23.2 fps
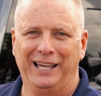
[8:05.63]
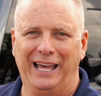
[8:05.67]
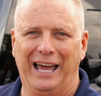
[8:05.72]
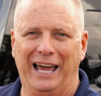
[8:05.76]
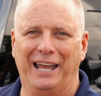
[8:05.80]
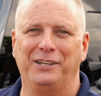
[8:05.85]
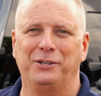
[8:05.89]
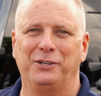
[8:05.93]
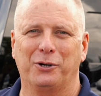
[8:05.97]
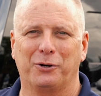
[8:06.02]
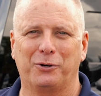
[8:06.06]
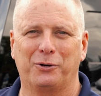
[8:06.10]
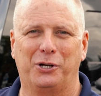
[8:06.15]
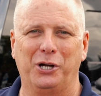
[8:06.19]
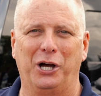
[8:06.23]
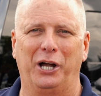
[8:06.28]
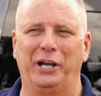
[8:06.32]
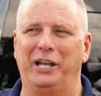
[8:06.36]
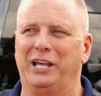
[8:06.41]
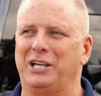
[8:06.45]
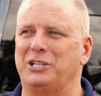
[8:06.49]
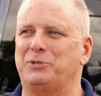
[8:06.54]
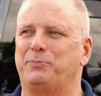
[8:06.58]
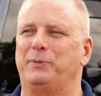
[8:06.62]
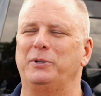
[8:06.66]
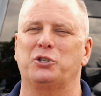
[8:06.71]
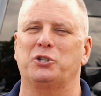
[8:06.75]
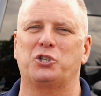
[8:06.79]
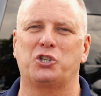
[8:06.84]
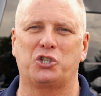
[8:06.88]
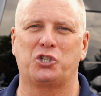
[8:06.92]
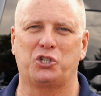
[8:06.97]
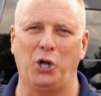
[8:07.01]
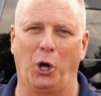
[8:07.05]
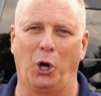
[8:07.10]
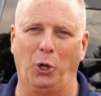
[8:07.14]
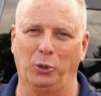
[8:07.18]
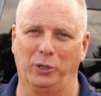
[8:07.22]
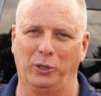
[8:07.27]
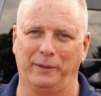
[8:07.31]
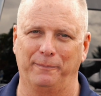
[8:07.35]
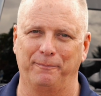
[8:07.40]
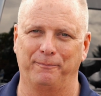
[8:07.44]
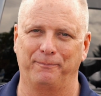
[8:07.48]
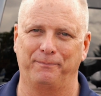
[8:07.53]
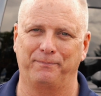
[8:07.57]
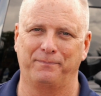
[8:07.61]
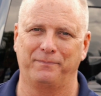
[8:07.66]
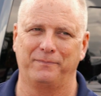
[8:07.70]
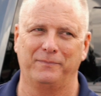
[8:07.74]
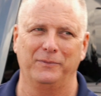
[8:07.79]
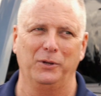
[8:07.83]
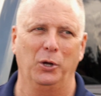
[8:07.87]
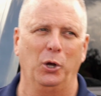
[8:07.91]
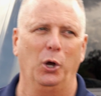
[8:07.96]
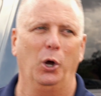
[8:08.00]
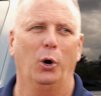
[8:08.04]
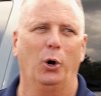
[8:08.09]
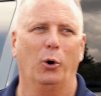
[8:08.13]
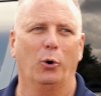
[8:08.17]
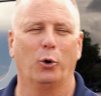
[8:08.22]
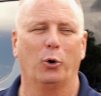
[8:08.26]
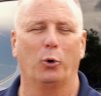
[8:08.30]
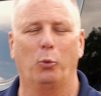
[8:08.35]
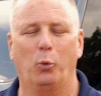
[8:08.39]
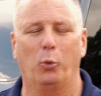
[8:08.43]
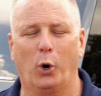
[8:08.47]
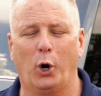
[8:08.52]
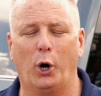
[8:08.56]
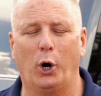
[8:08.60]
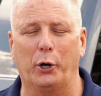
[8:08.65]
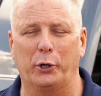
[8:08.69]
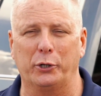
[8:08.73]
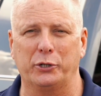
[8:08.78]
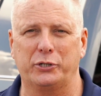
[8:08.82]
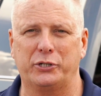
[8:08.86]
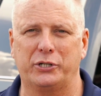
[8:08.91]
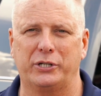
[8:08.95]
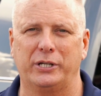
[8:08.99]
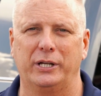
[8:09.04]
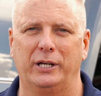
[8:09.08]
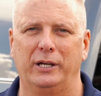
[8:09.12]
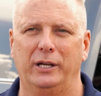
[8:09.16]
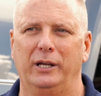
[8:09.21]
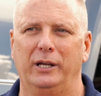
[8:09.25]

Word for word: and your gun has been stolen. Or worse,